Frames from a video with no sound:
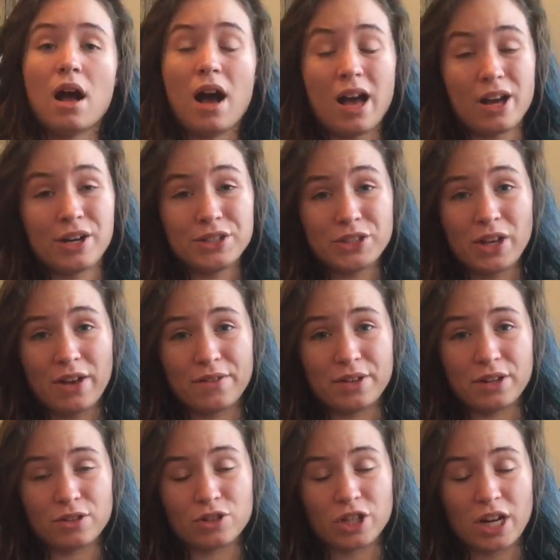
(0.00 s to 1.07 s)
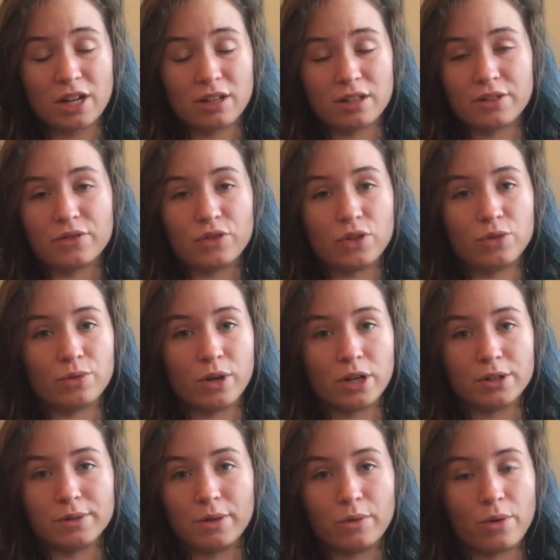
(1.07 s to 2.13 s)
I also have another channel if you
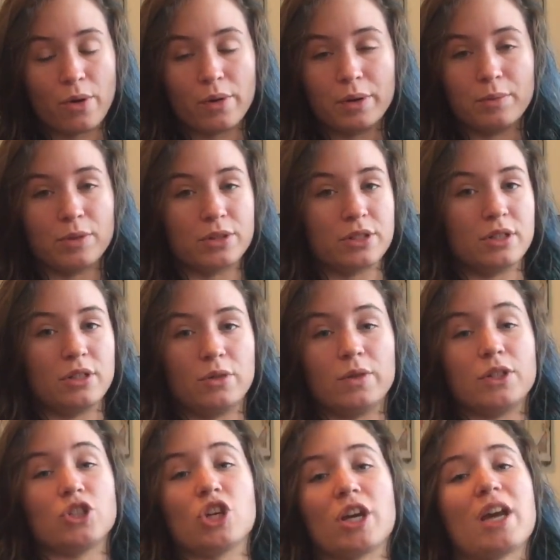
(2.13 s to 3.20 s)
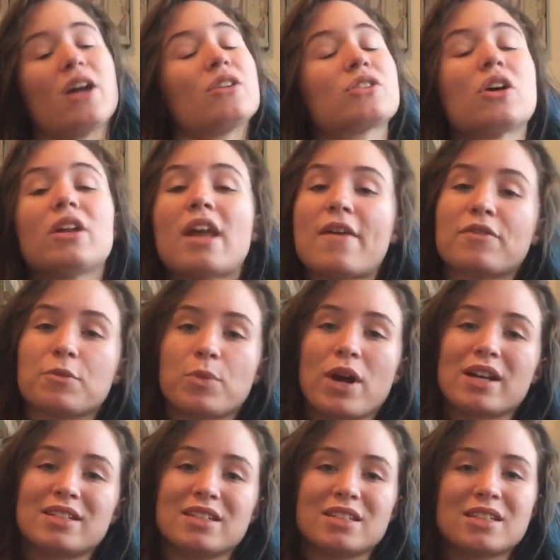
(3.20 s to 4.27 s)
are a rowing person you want to check out. It's called After
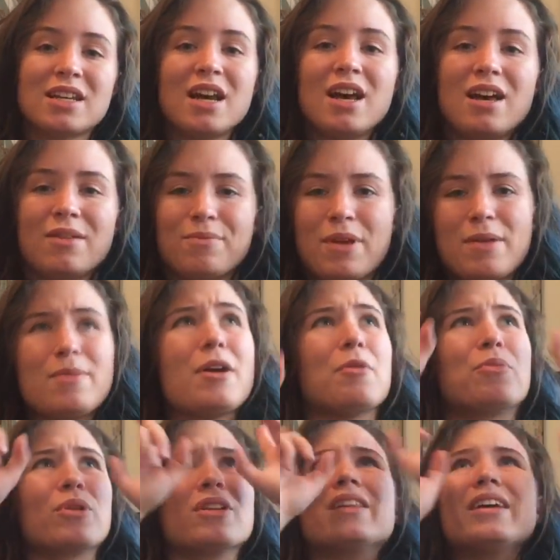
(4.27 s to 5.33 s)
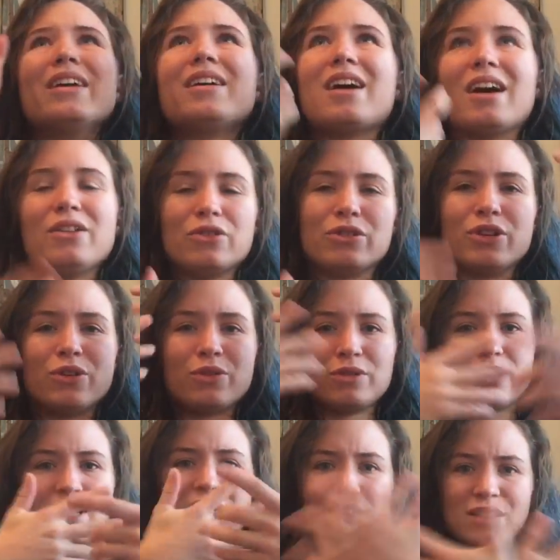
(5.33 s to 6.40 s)
Practice. Maybe I'll put a link. I don't know.
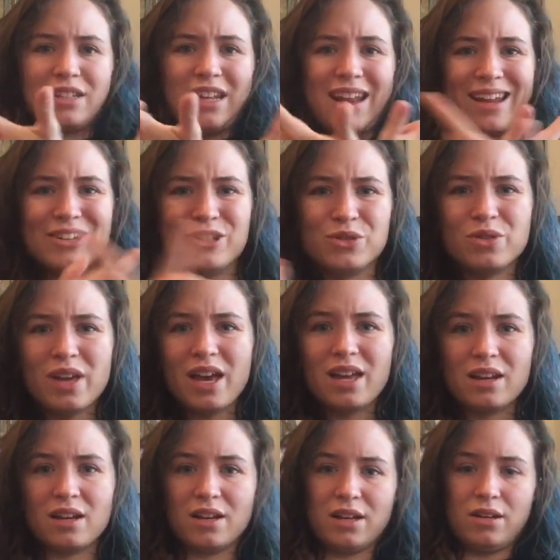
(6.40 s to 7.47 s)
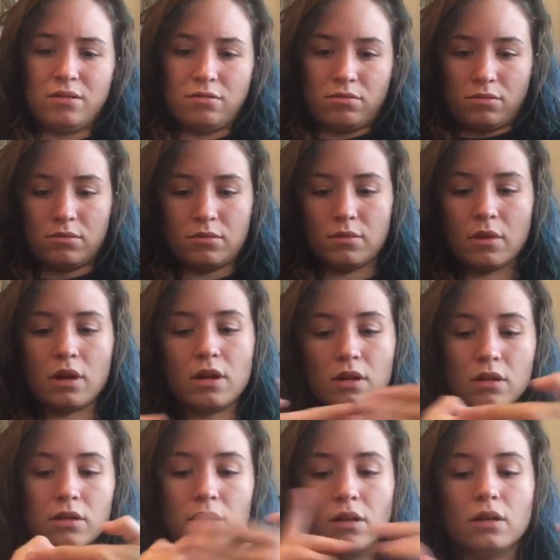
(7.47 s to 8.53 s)
Can I do that? I
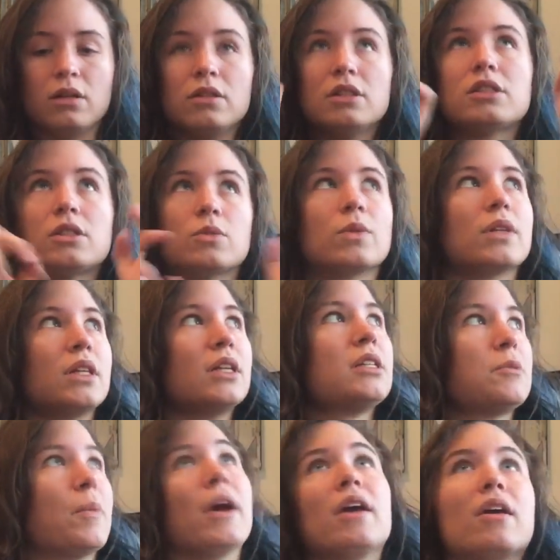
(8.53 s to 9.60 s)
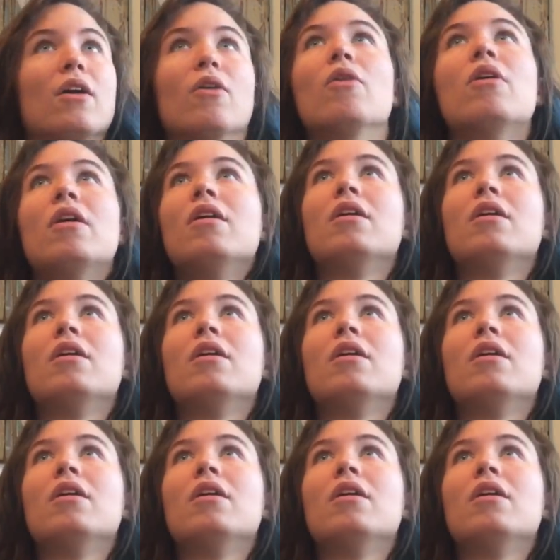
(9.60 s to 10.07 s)
don't. This is where links might go.